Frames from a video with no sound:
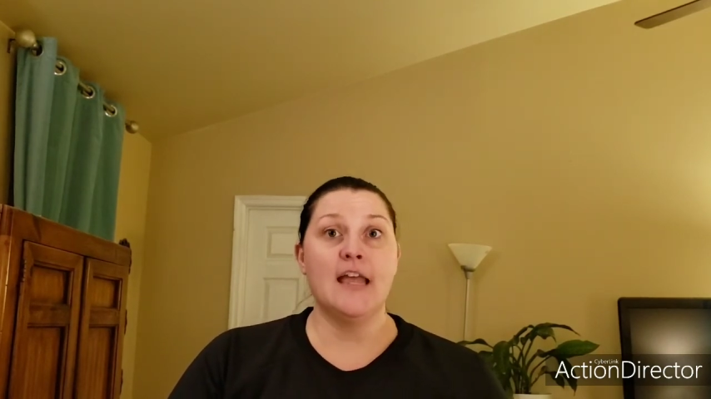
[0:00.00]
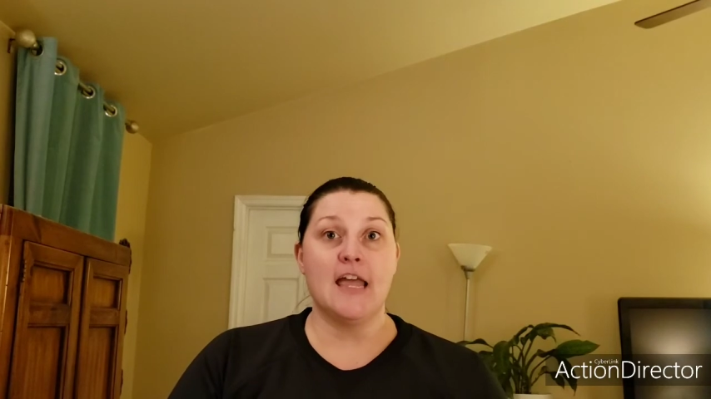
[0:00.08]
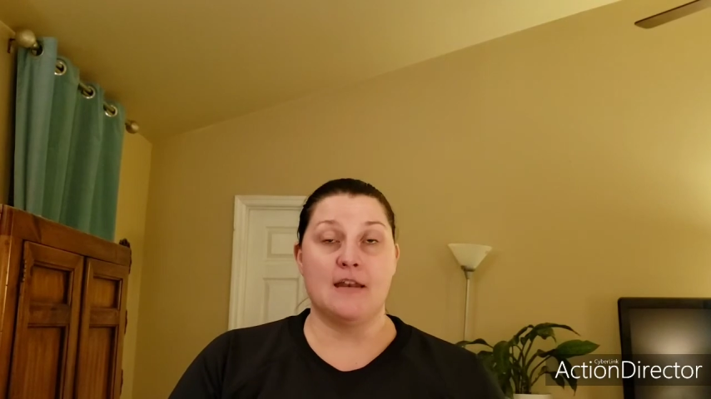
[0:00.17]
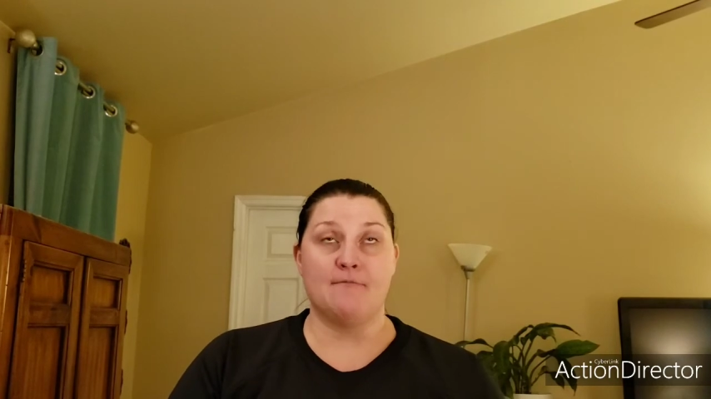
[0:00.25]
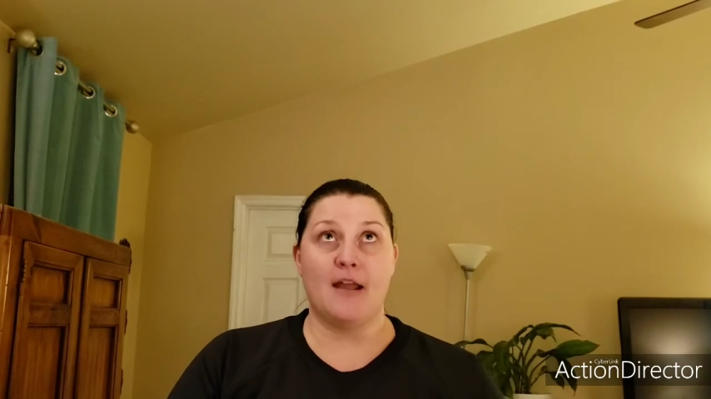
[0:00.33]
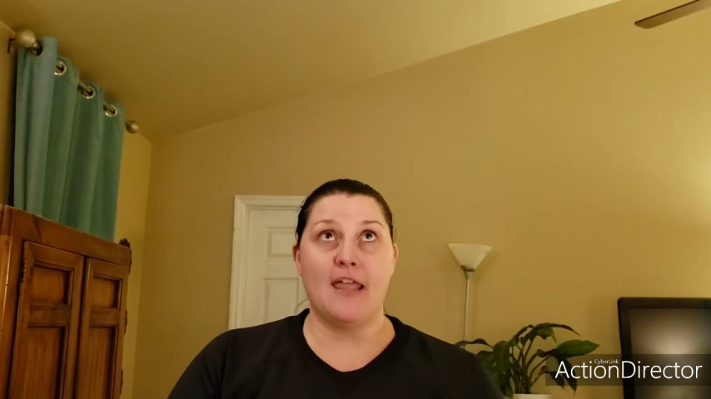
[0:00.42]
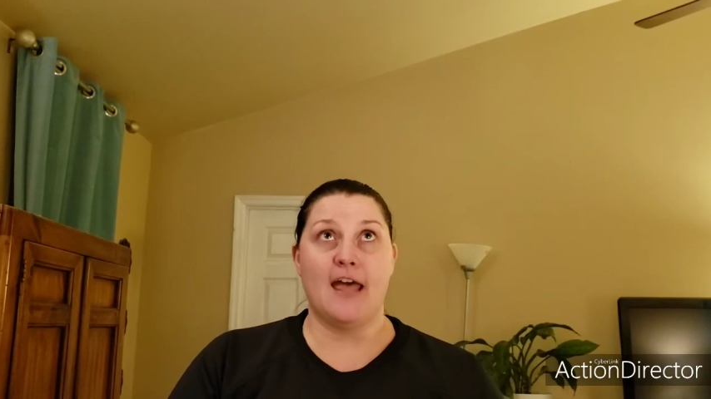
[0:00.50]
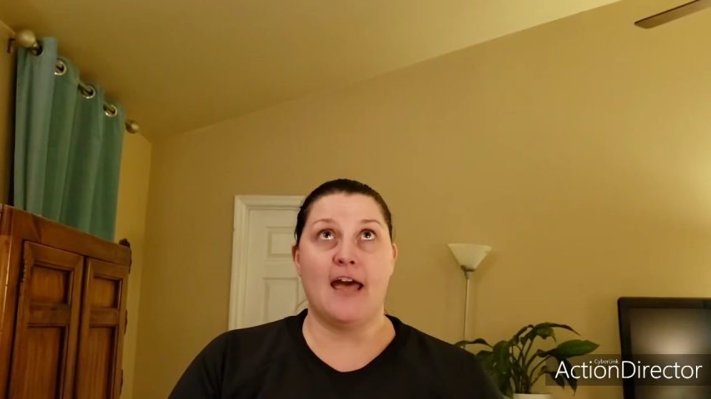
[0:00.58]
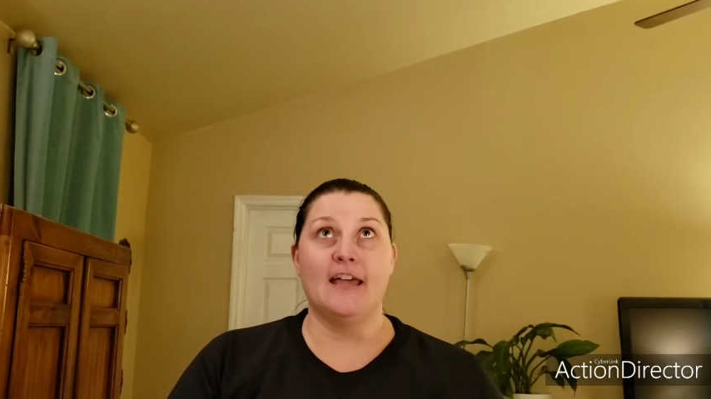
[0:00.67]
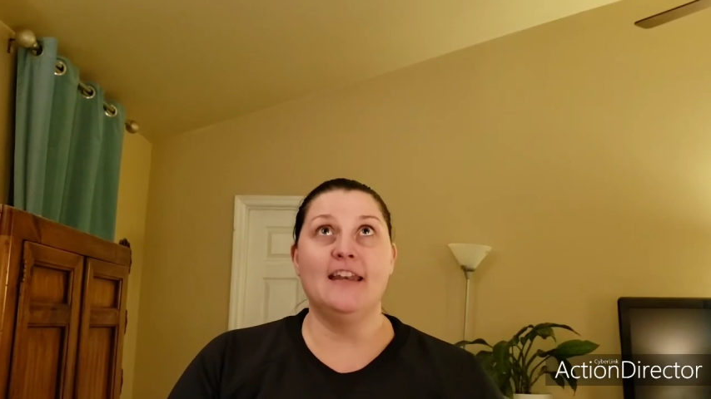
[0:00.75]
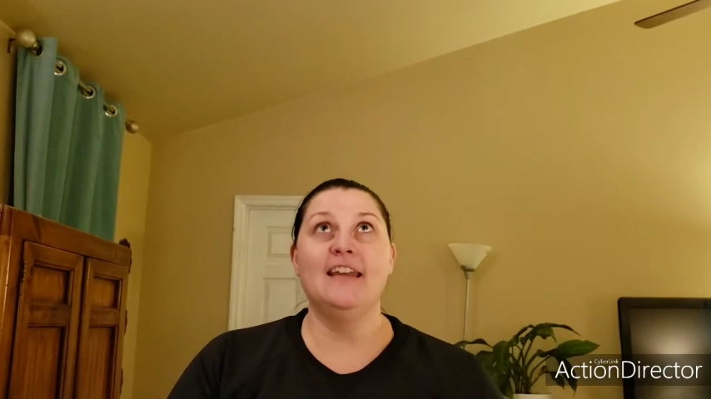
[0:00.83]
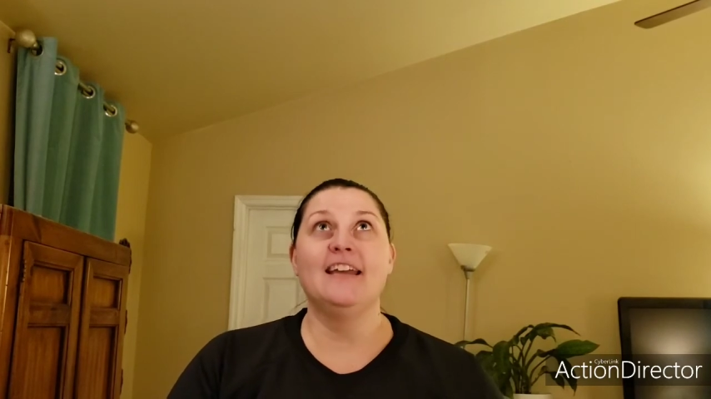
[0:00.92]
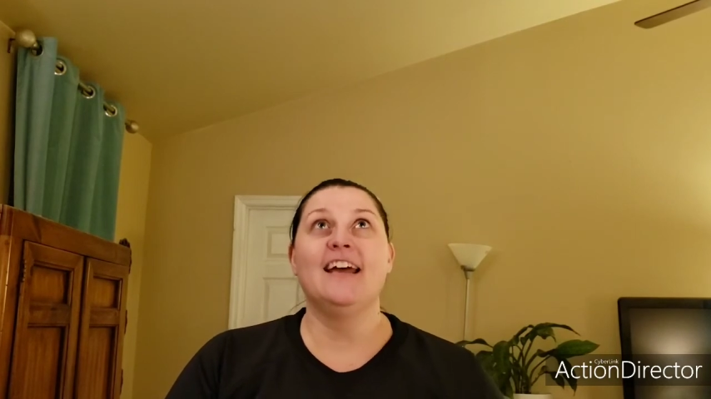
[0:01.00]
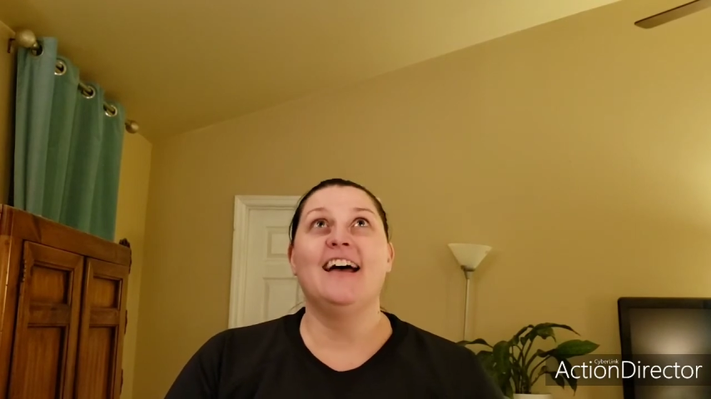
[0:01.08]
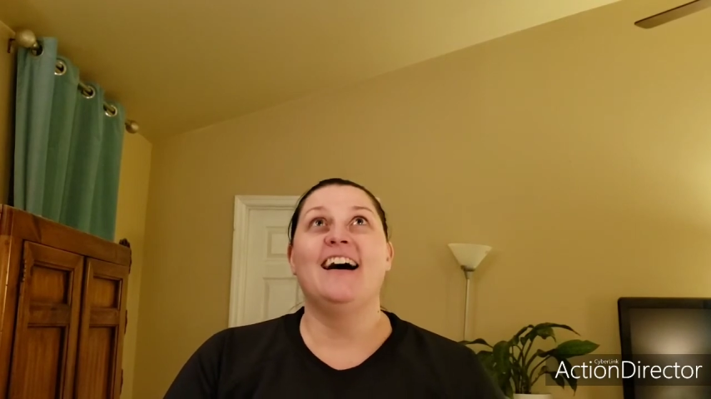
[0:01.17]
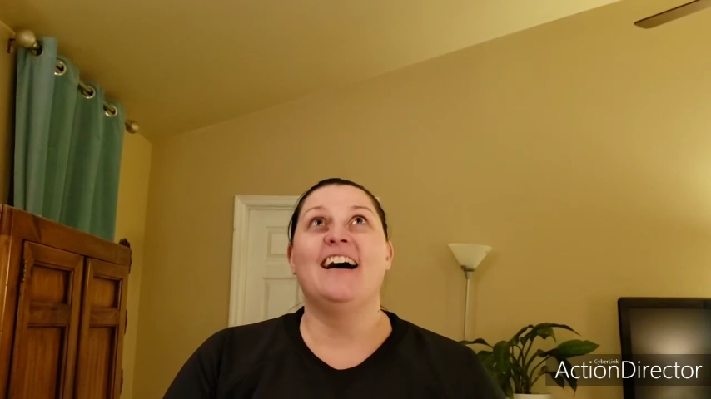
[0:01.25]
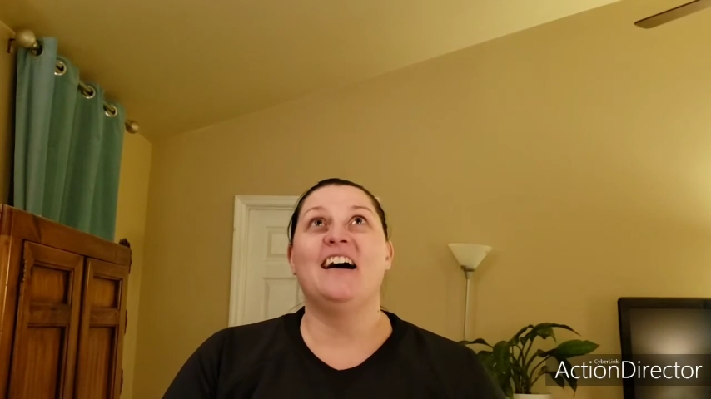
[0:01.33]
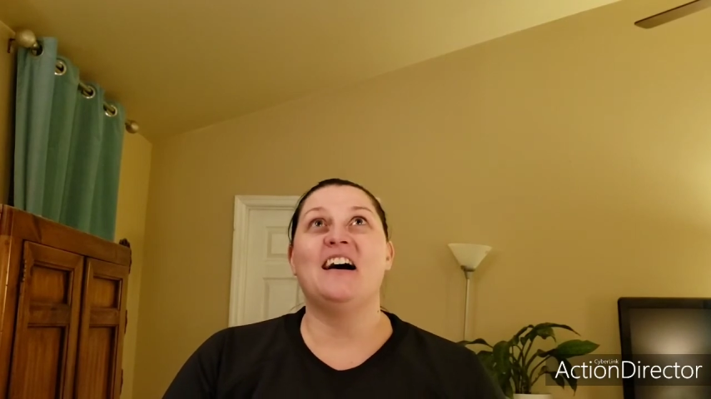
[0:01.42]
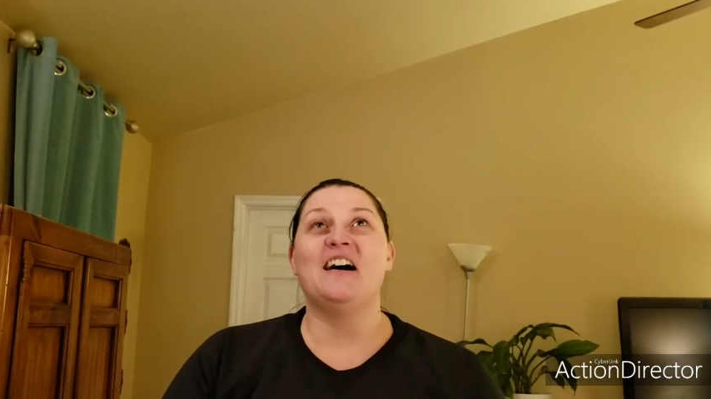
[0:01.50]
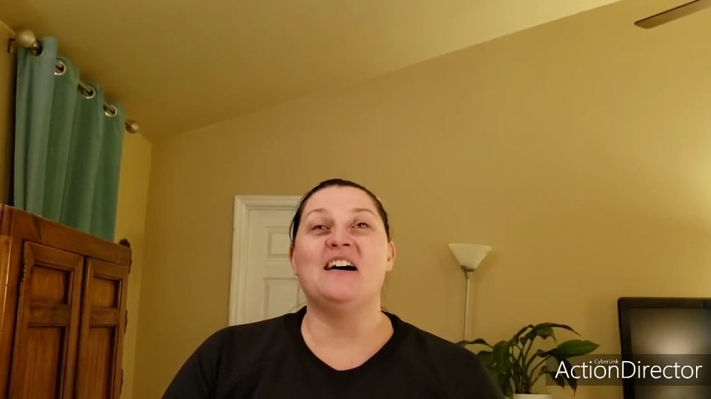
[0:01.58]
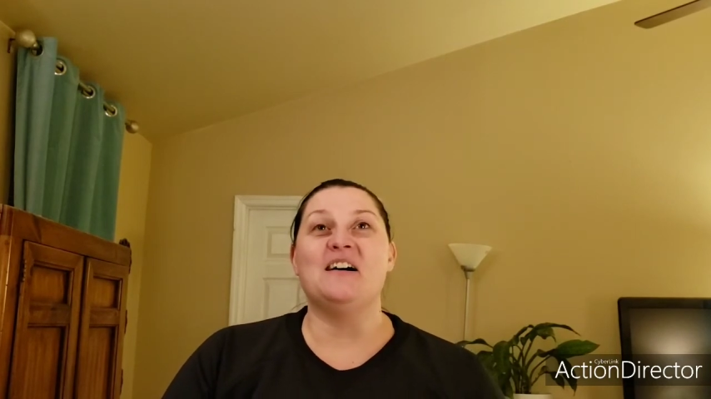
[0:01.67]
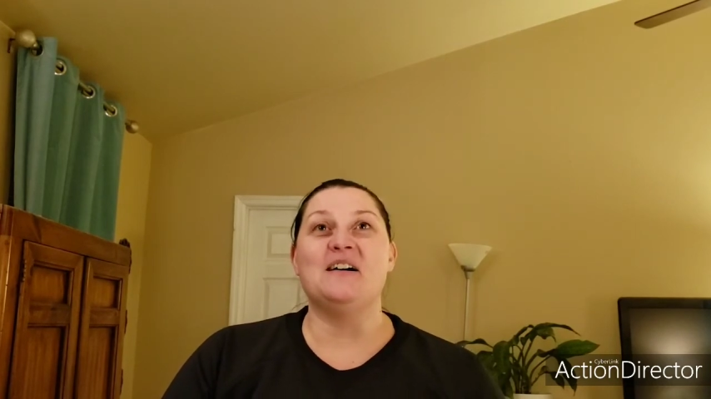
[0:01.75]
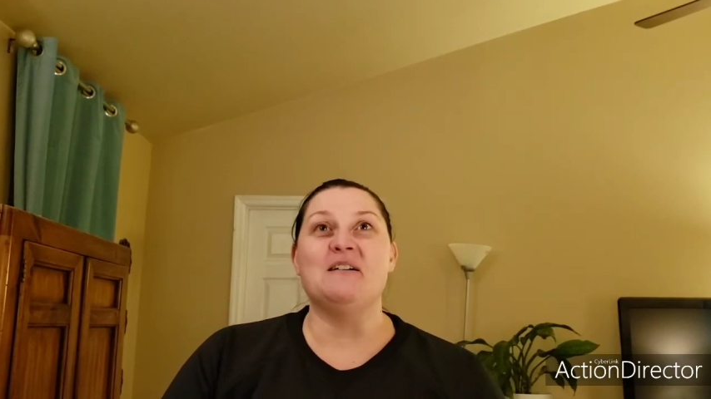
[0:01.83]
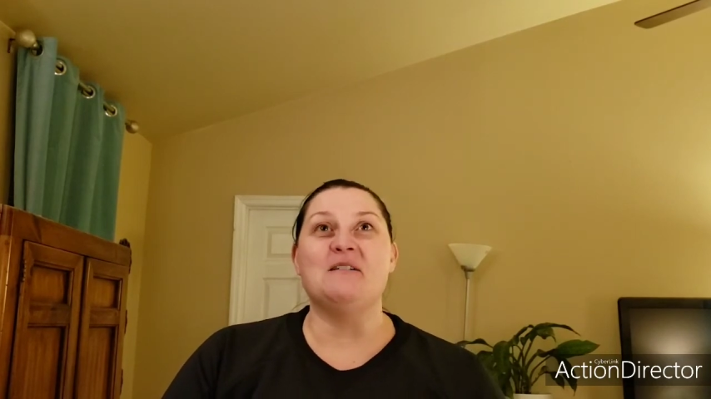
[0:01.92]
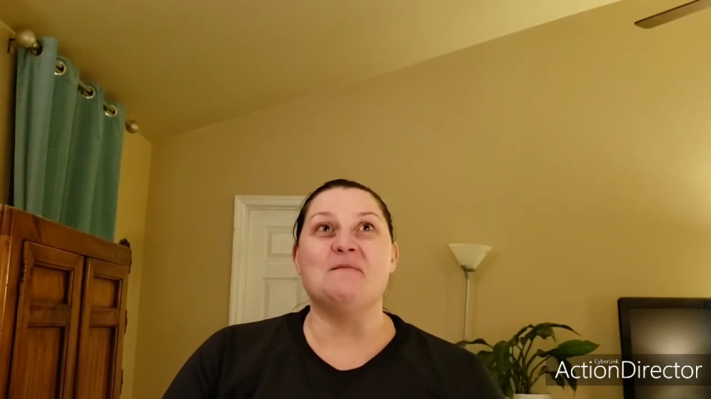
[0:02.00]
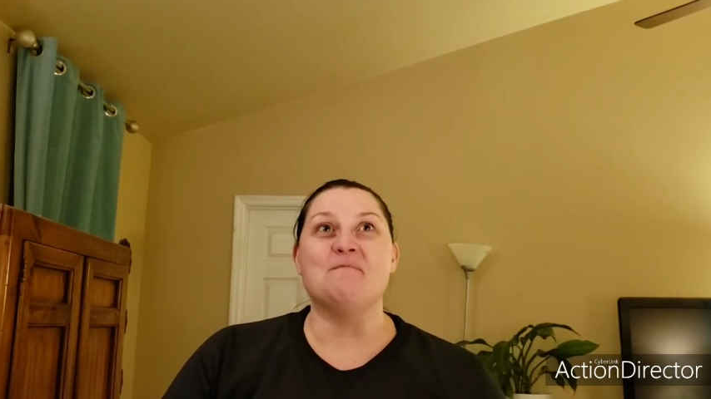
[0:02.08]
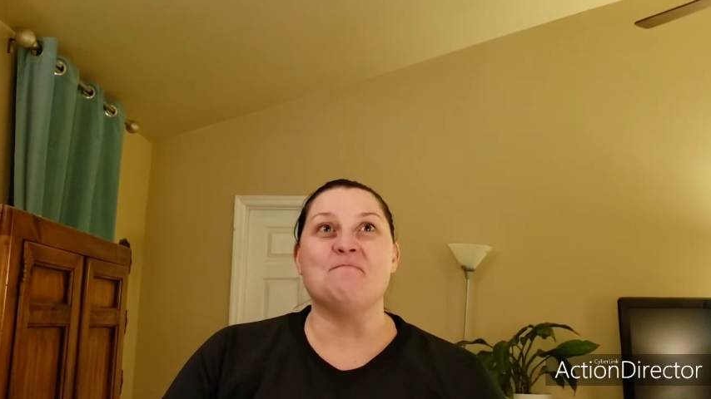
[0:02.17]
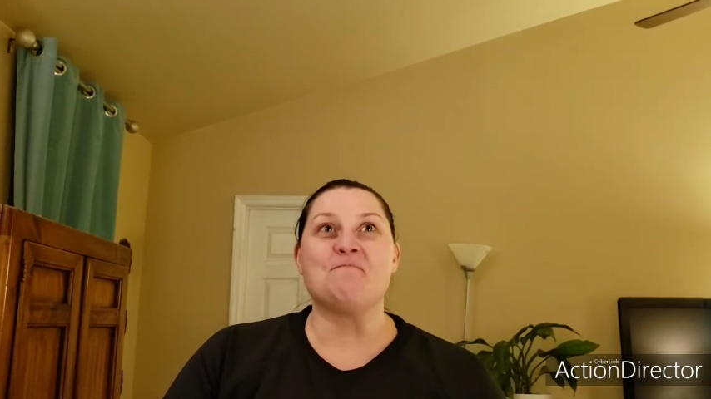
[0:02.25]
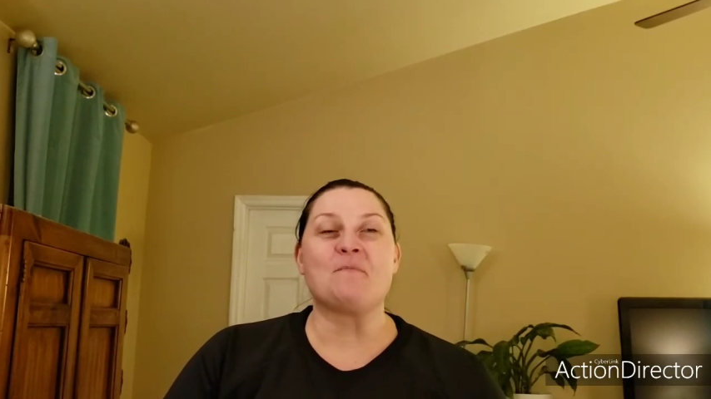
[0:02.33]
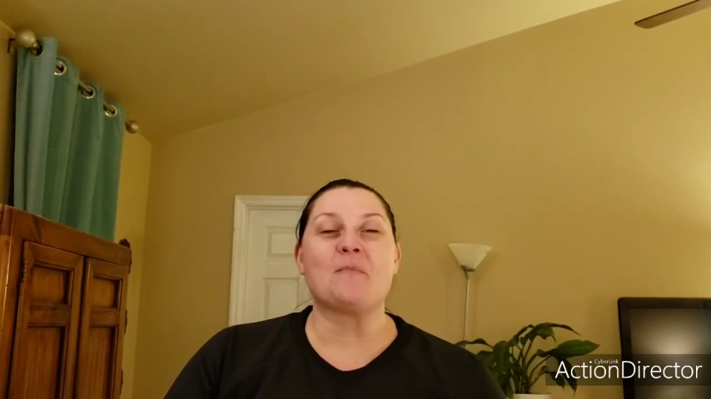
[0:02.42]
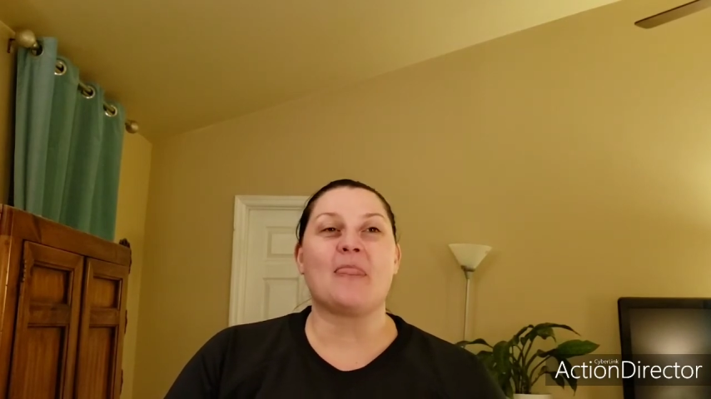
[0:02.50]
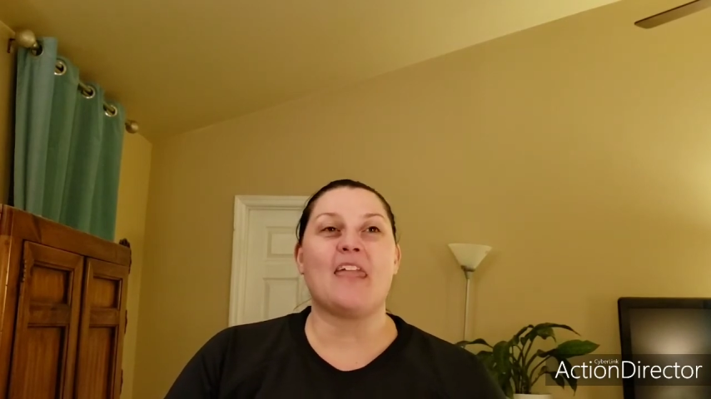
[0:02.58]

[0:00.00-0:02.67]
in my head. And